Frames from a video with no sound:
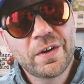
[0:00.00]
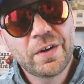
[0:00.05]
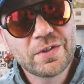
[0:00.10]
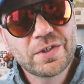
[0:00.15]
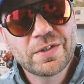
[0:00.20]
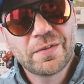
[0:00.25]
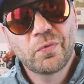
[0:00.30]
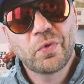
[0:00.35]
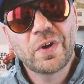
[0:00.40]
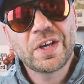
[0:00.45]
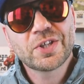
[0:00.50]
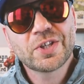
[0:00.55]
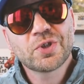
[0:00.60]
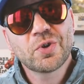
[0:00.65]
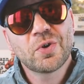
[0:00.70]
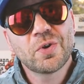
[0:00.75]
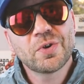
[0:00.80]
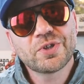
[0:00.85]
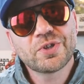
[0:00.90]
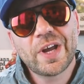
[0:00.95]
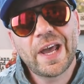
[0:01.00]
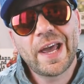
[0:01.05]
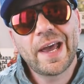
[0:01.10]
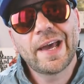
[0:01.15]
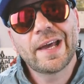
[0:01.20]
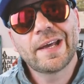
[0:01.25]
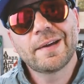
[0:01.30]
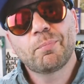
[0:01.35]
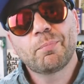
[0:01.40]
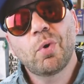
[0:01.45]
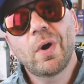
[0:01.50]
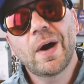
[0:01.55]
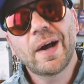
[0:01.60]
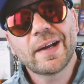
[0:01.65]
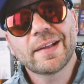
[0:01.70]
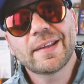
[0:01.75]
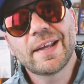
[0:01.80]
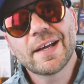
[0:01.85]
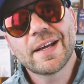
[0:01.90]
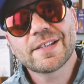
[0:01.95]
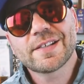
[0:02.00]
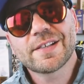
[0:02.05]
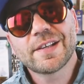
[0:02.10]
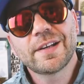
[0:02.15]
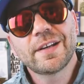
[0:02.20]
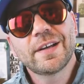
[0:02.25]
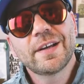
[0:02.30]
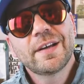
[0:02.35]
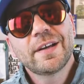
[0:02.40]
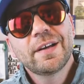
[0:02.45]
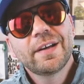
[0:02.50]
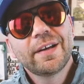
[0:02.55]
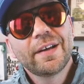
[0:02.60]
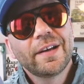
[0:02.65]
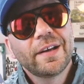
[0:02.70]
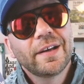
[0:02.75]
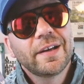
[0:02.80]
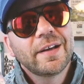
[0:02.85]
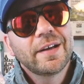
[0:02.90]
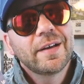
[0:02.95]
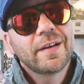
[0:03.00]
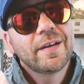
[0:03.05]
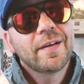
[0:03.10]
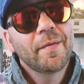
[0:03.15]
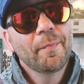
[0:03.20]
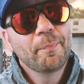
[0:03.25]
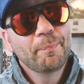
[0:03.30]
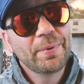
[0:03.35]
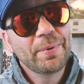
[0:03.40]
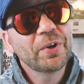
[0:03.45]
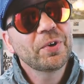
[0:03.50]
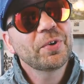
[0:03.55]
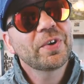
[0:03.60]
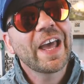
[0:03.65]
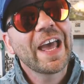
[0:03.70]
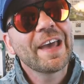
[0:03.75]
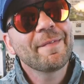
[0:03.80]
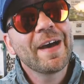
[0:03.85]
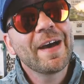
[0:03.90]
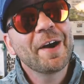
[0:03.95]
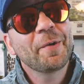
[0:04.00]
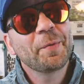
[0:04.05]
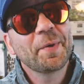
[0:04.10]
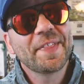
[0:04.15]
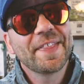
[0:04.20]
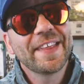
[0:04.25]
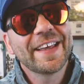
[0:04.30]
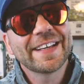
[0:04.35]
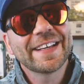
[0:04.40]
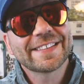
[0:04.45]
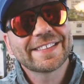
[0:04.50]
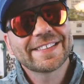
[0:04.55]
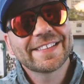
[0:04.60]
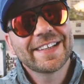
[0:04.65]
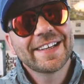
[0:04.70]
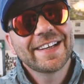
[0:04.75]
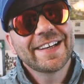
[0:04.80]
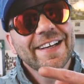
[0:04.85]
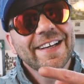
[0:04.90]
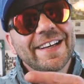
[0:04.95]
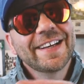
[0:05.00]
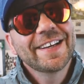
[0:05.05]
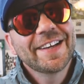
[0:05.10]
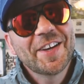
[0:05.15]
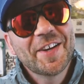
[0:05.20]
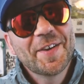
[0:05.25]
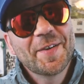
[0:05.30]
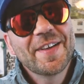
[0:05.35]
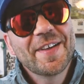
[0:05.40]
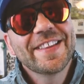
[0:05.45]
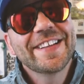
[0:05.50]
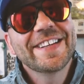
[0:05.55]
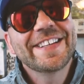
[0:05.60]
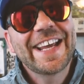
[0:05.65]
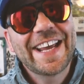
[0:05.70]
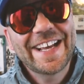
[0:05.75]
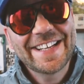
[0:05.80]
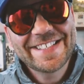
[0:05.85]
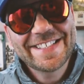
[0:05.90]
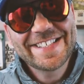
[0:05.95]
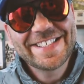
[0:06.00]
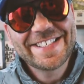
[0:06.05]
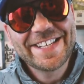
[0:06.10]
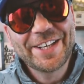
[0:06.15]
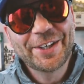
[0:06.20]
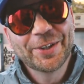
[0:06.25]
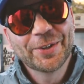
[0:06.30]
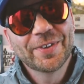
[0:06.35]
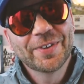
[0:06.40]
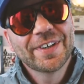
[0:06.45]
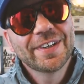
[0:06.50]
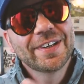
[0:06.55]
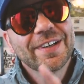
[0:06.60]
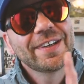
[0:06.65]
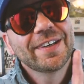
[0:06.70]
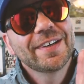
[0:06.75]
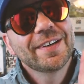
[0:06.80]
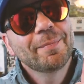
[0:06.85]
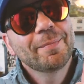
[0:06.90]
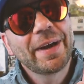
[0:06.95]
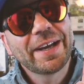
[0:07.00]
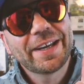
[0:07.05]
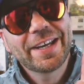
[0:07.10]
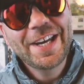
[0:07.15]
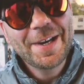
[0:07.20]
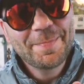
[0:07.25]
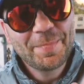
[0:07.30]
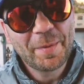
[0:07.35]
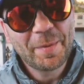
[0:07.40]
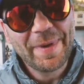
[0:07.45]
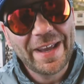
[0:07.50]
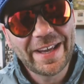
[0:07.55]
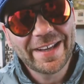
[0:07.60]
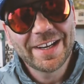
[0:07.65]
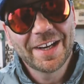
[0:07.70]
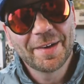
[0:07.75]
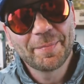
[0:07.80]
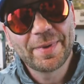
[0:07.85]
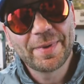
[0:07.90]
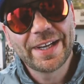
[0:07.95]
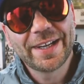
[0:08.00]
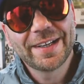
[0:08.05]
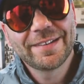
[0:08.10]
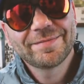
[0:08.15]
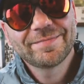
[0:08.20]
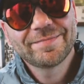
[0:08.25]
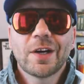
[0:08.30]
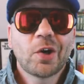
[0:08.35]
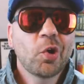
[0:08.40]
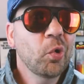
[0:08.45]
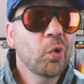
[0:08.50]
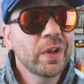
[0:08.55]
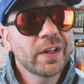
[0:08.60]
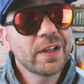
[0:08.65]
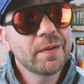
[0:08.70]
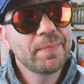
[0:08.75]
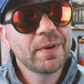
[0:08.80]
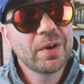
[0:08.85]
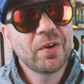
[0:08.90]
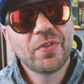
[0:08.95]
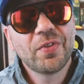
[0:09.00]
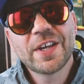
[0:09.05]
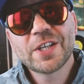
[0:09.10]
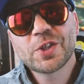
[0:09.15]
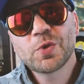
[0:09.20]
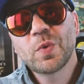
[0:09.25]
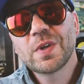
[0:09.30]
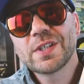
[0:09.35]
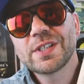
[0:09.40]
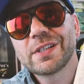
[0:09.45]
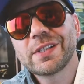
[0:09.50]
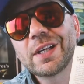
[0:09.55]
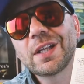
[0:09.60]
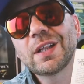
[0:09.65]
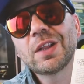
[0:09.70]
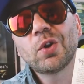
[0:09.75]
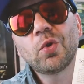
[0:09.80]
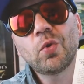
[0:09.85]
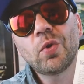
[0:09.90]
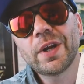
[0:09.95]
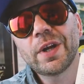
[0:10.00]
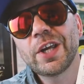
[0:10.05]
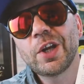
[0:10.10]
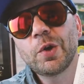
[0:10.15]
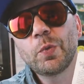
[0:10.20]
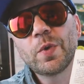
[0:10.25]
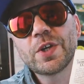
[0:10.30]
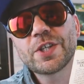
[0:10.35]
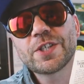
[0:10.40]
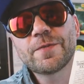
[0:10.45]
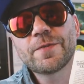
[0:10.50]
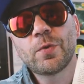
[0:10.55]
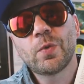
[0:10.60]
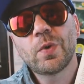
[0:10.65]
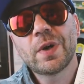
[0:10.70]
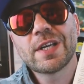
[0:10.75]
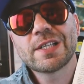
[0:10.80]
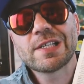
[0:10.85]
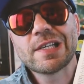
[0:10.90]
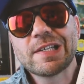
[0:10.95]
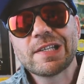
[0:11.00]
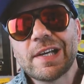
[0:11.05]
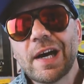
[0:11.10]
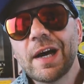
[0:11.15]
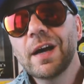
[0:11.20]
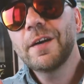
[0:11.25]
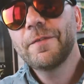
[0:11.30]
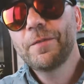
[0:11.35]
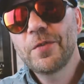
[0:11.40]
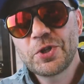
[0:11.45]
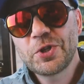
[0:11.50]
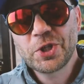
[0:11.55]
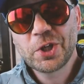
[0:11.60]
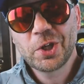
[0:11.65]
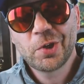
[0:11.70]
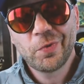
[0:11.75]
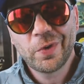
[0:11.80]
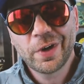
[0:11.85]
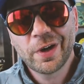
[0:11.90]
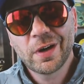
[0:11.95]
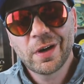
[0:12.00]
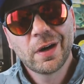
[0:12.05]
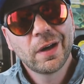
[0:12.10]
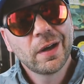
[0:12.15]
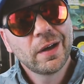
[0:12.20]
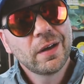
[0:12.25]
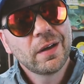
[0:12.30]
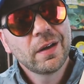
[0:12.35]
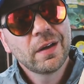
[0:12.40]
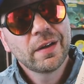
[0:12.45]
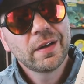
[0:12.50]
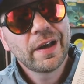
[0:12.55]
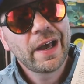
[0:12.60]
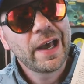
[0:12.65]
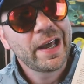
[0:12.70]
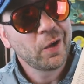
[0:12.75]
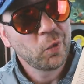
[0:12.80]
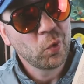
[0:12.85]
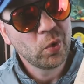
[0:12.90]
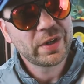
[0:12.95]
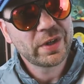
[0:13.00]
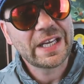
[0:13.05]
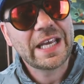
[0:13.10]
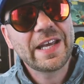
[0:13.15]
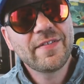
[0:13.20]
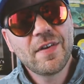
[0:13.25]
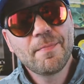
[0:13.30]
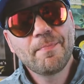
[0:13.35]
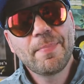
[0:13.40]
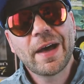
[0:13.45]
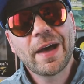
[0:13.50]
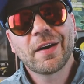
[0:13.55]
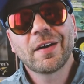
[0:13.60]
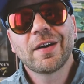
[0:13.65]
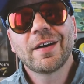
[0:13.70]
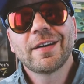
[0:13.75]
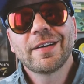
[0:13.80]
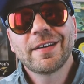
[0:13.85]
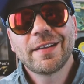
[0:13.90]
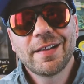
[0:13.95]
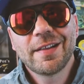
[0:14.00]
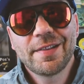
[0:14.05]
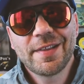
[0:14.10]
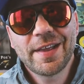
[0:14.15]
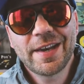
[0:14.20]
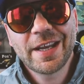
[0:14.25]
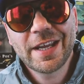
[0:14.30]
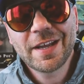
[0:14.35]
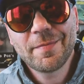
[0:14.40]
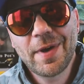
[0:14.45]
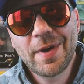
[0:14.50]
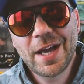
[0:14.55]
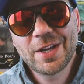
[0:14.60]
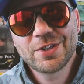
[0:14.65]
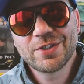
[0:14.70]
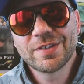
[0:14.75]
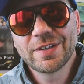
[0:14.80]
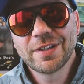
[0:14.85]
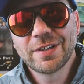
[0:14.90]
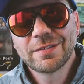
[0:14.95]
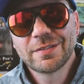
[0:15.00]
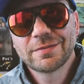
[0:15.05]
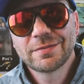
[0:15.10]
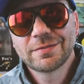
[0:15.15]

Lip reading: years of research and product testing, Bill came out with this, the Dance's Eel by Keeper Bait Company. According to Bill, this was the lure he wished for his entire fishing career, and it worked even better than he imagined.